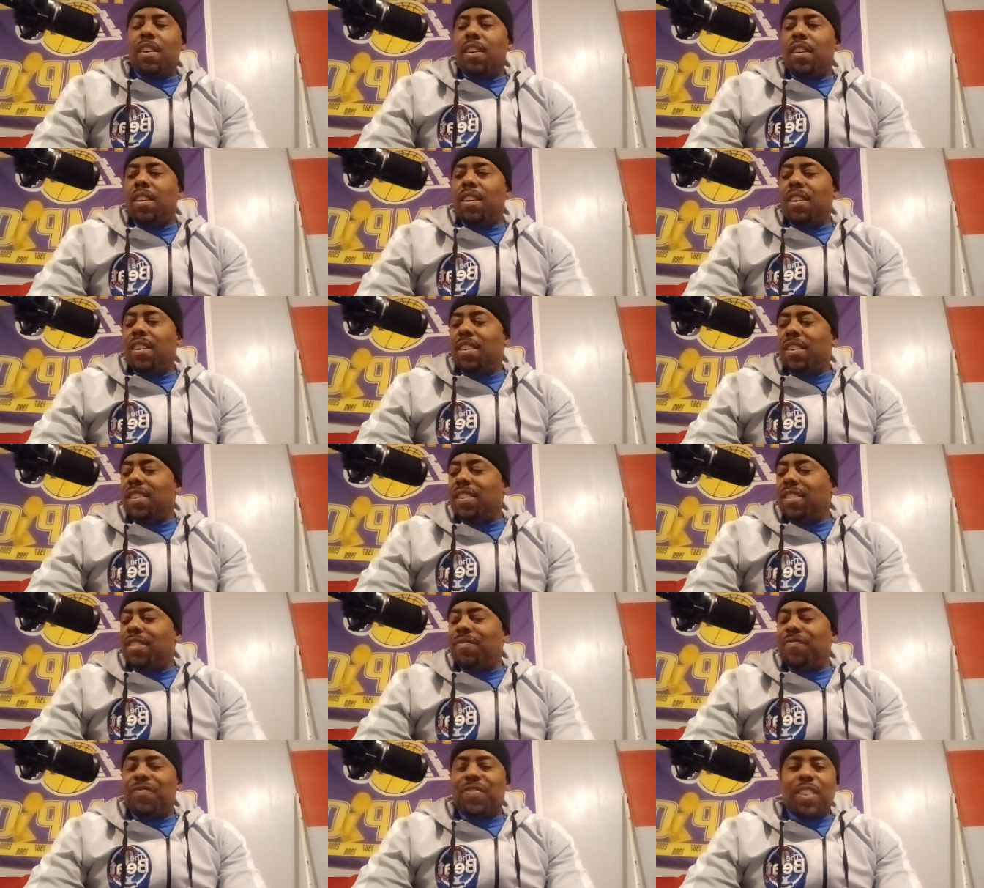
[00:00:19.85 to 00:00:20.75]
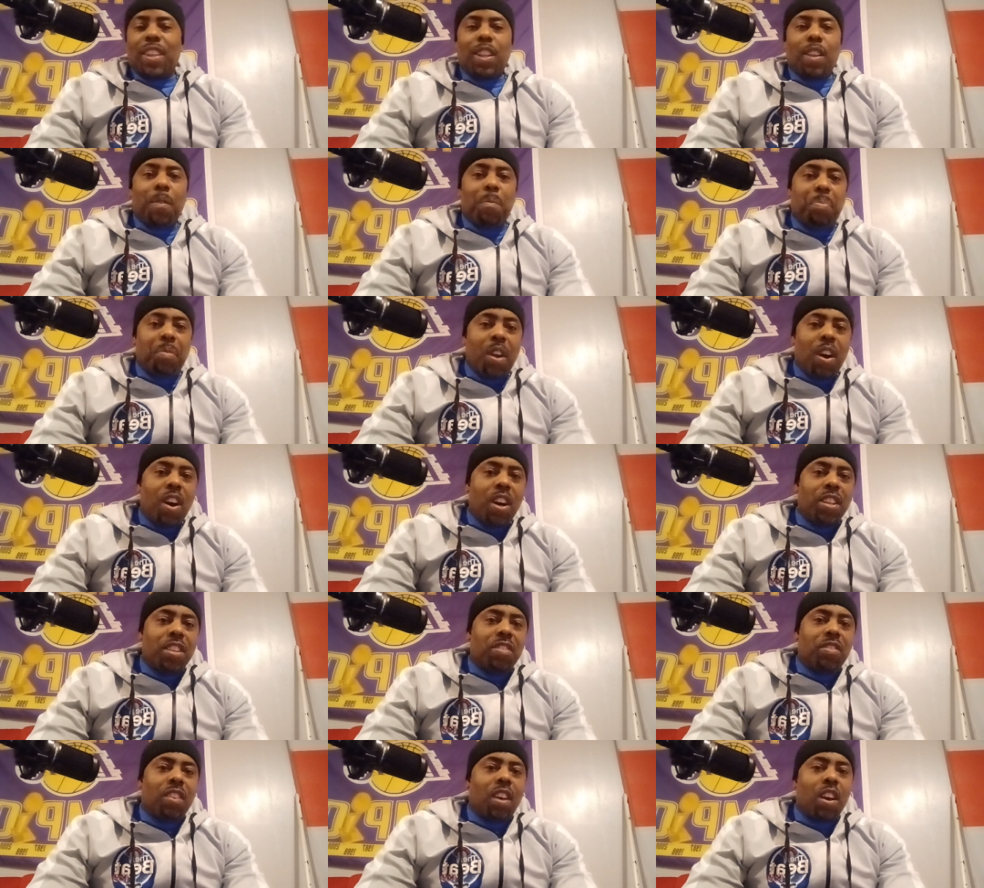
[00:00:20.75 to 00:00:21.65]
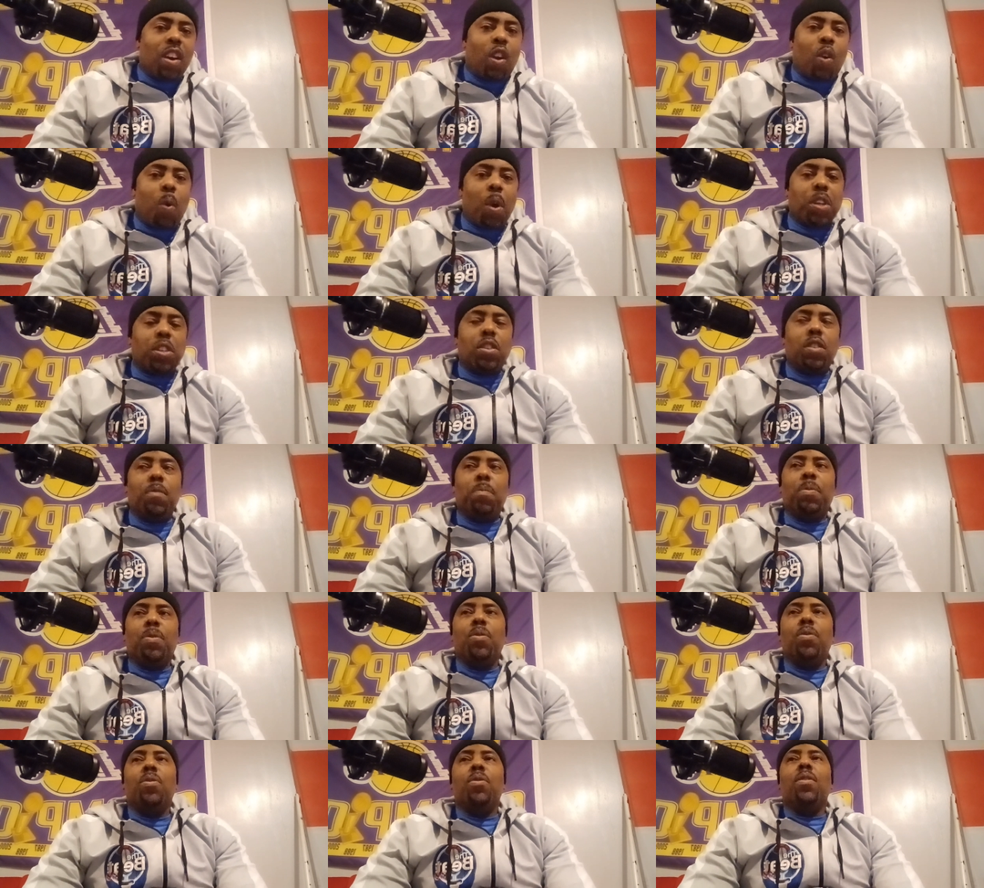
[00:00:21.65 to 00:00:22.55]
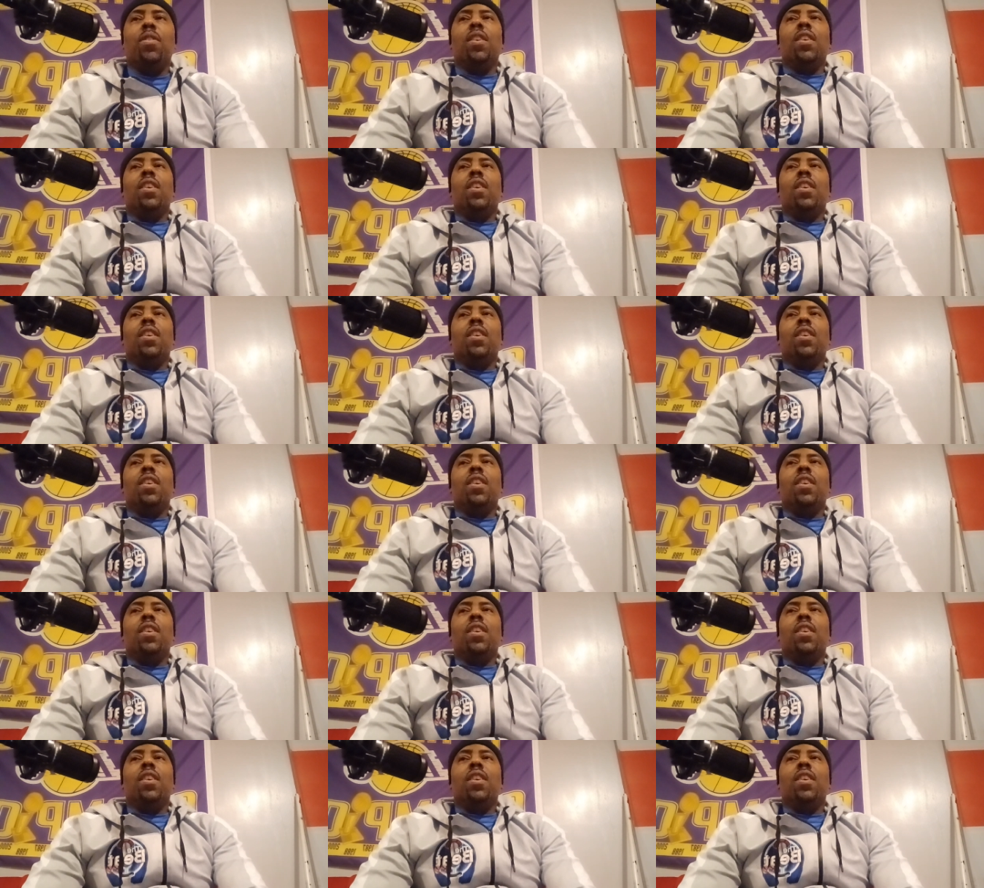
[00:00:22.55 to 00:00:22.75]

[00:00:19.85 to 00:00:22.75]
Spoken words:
LeBron is questionable.